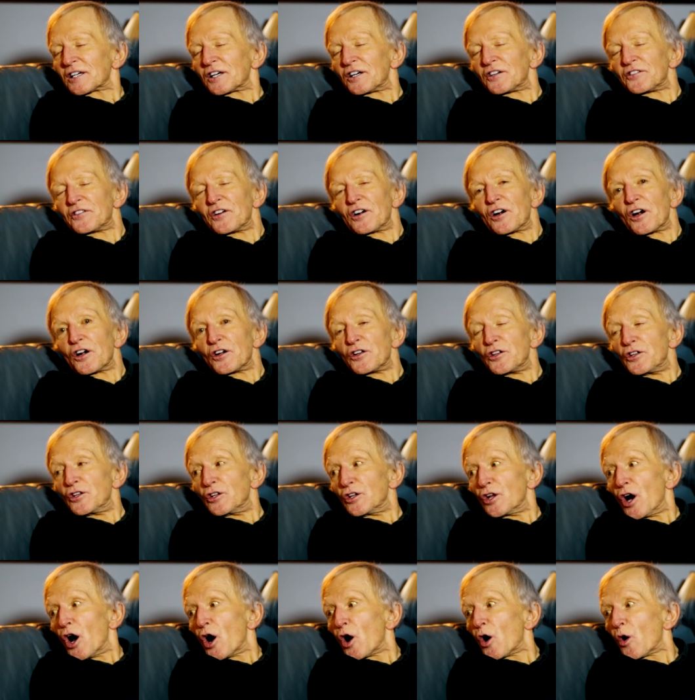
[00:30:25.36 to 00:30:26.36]
because there are
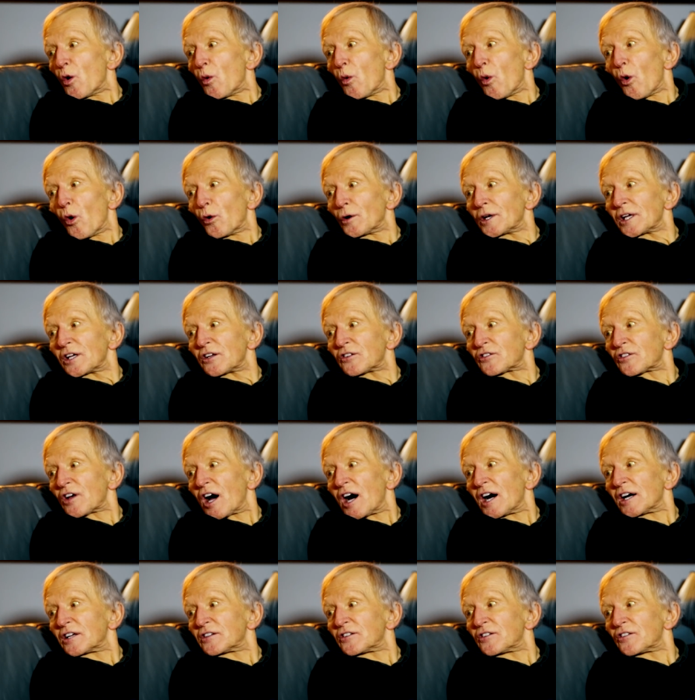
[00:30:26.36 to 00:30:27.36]
no warning
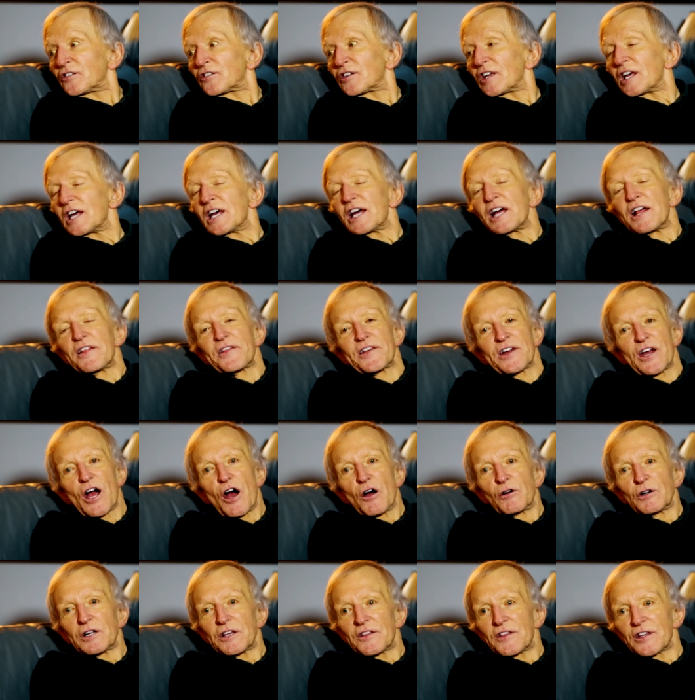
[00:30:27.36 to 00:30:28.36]
signs. The
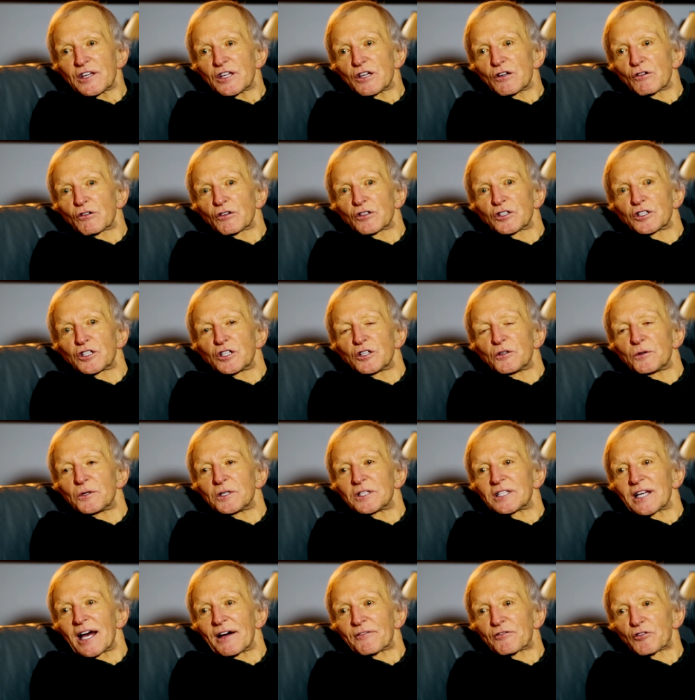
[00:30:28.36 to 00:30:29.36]
only thing you can do
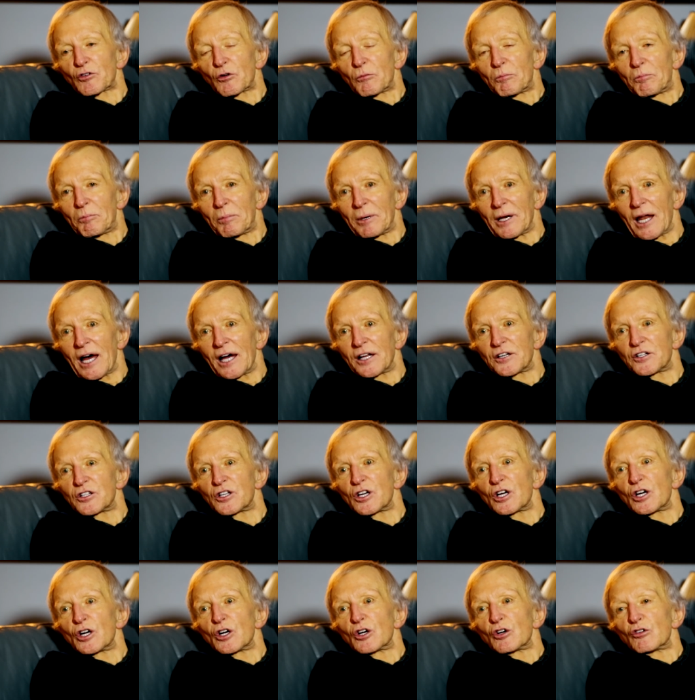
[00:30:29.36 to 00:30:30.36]
is have your blood
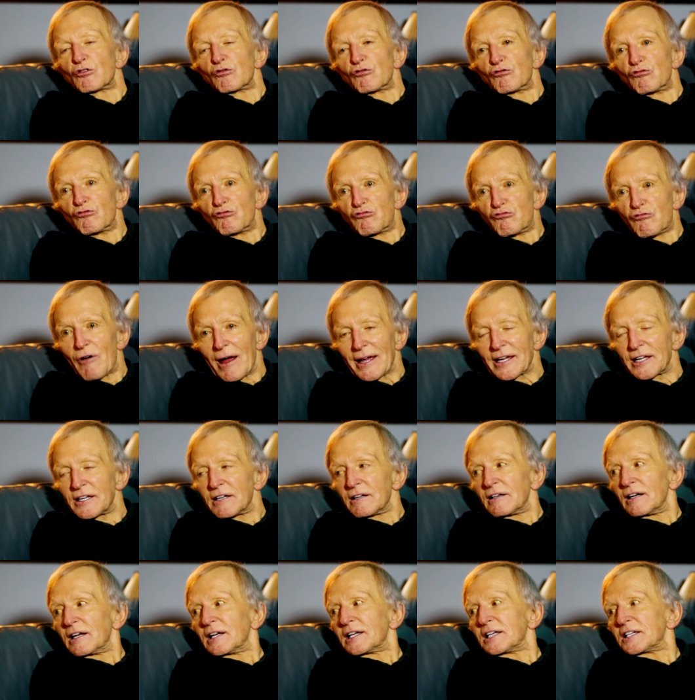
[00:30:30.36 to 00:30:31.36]

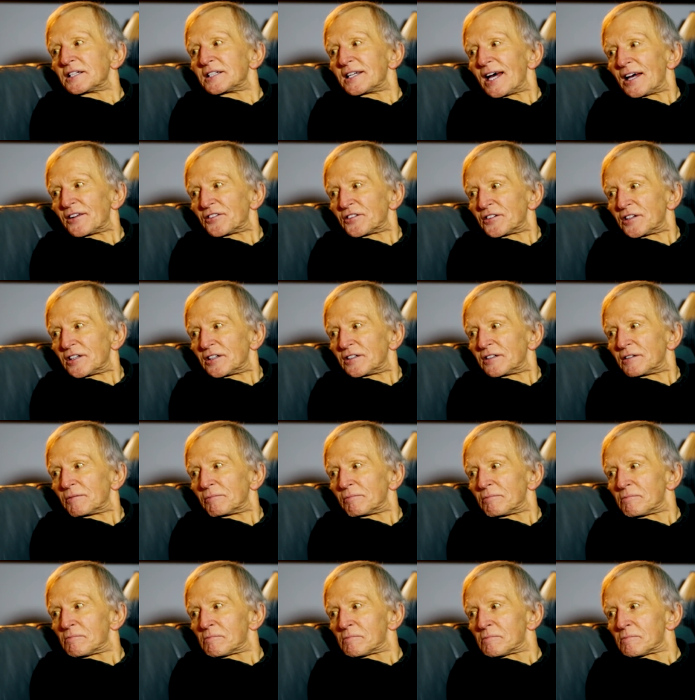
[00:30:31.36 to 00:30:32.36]
regularly tested.
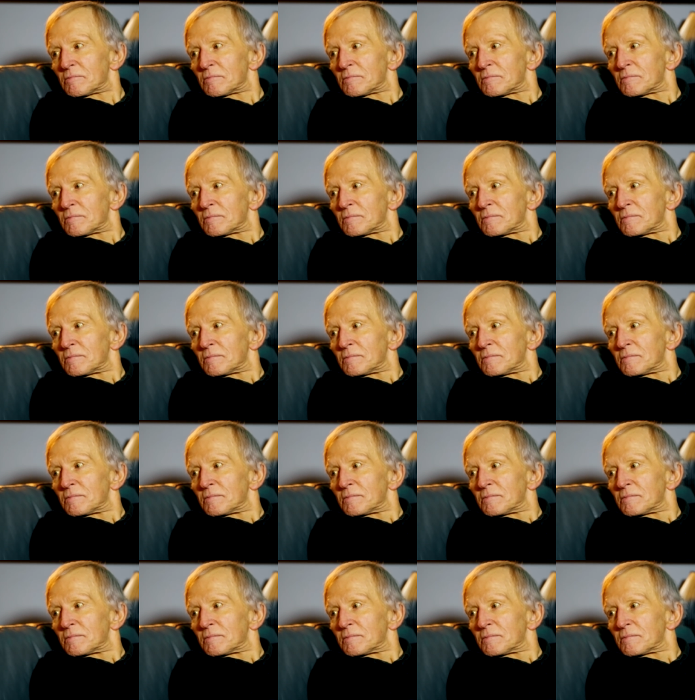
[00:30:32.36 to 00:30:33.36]

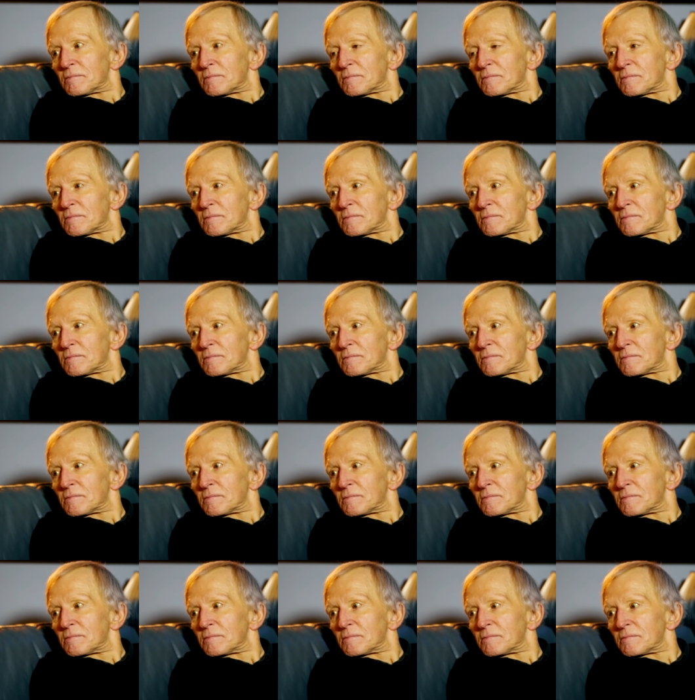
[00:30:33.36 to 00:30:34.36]
It is without
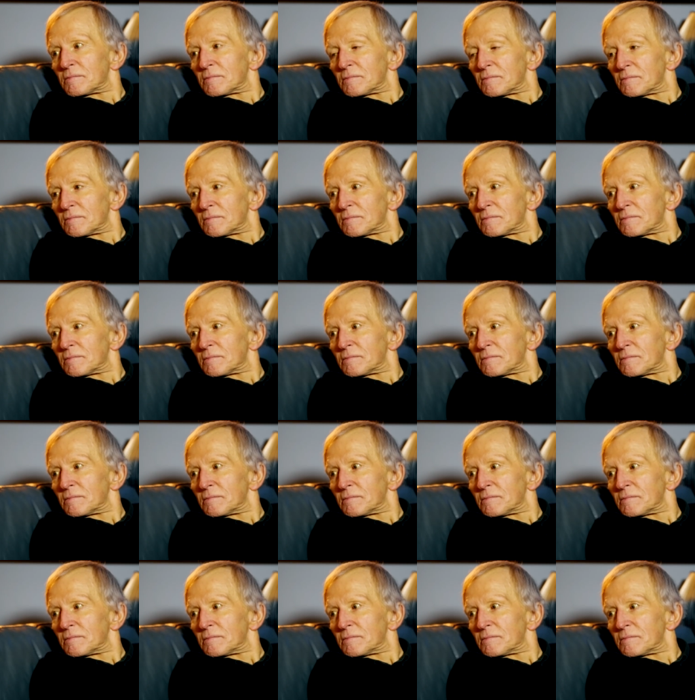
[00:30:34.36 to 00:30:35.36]
any doubt
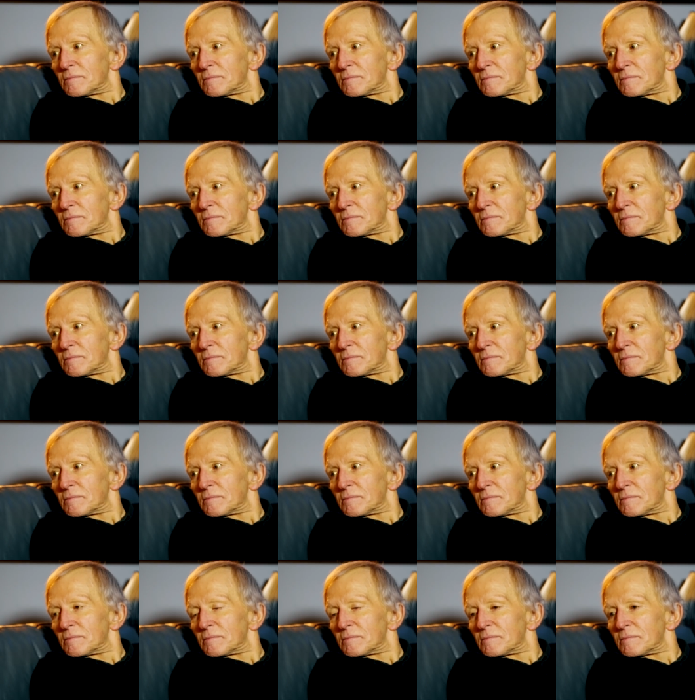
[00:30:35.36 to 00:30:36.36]
that you have
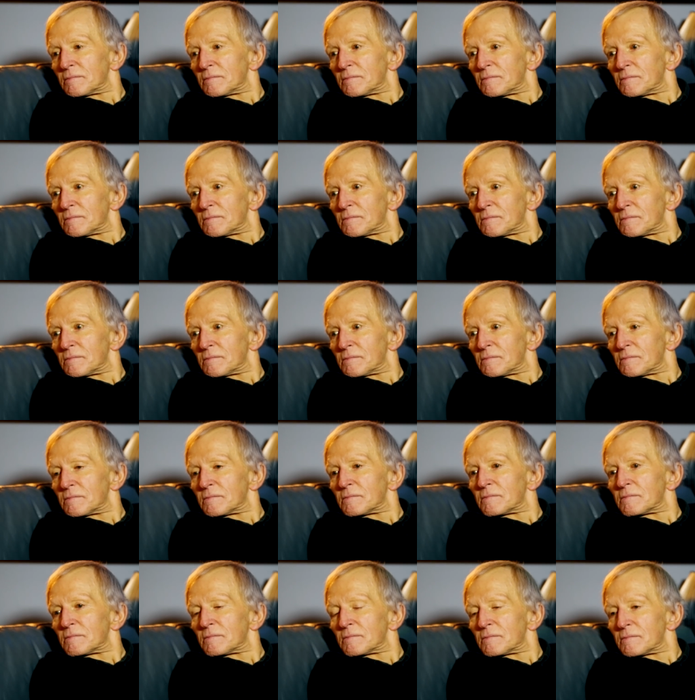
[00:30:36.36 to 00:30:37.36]

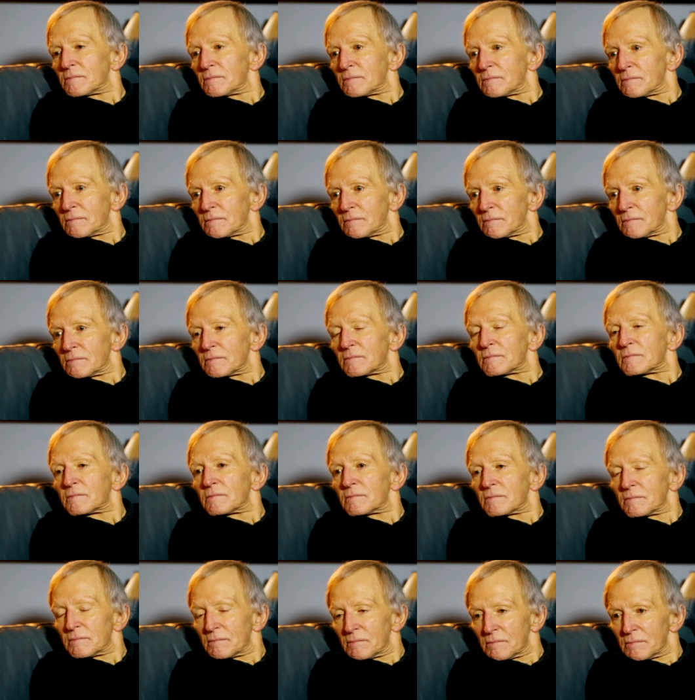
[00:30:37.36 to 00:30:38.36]
enriched the county
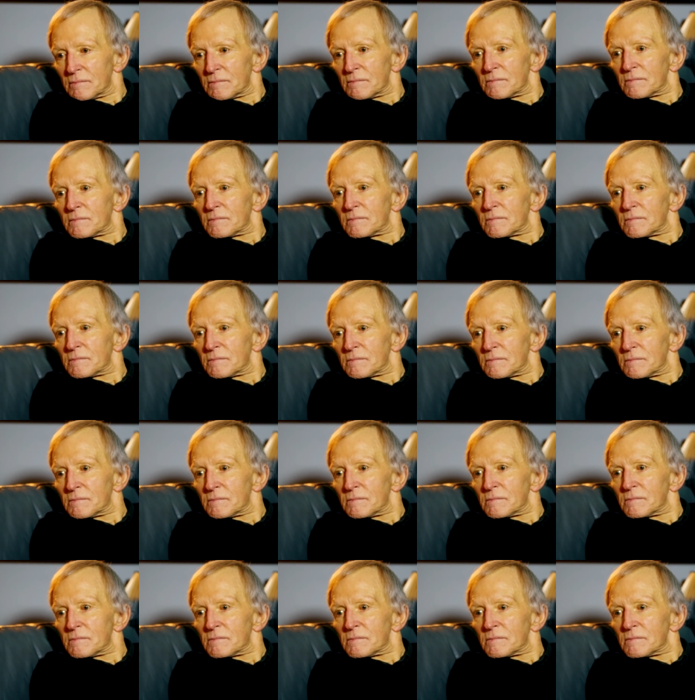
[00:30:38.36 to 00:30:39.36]
and
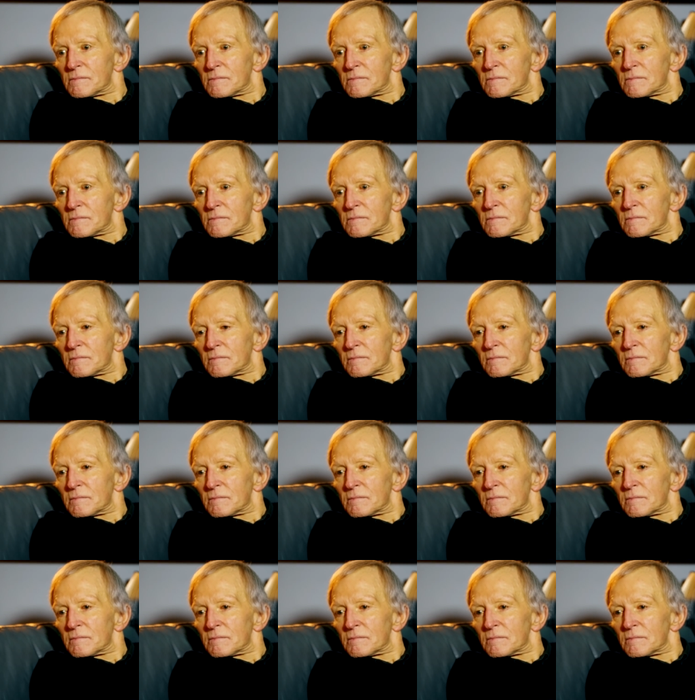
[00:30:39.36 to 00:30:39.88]
Radio Suffolk,